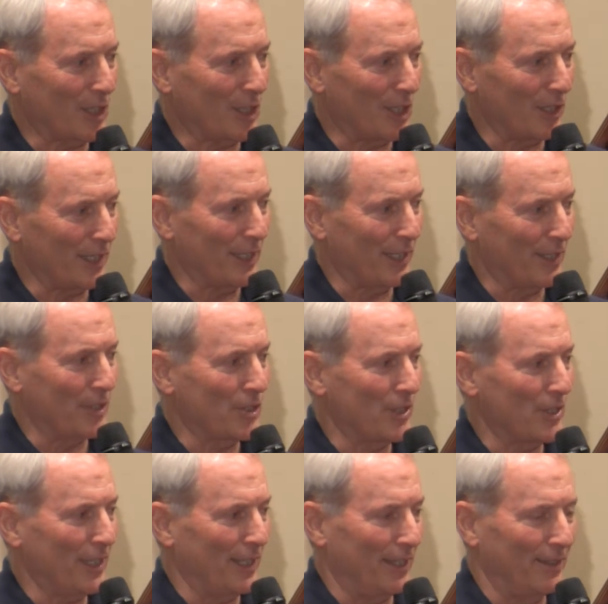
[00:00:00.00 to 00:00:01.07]
calling it a
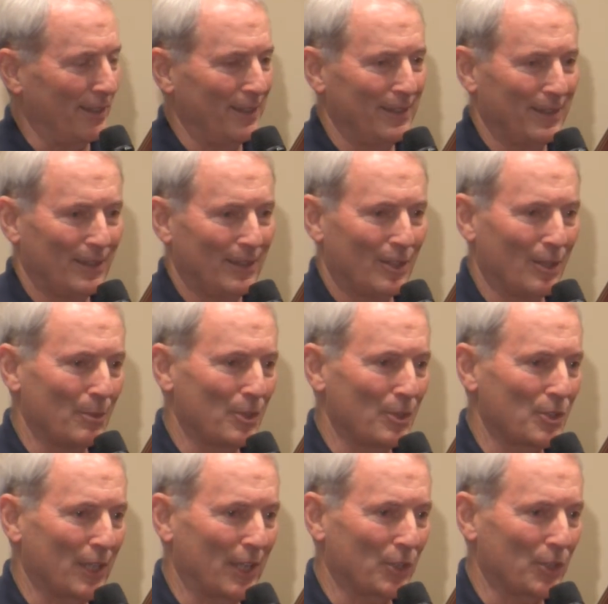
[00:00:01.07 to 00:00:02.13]
sin,
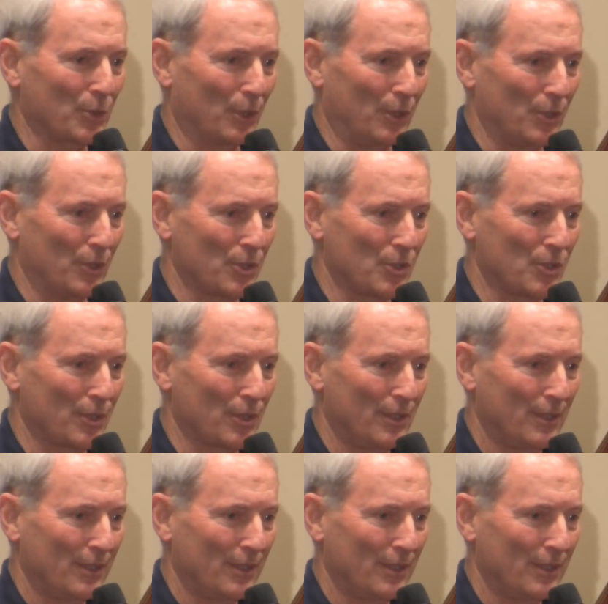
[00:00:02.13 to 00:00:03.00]
homosexuals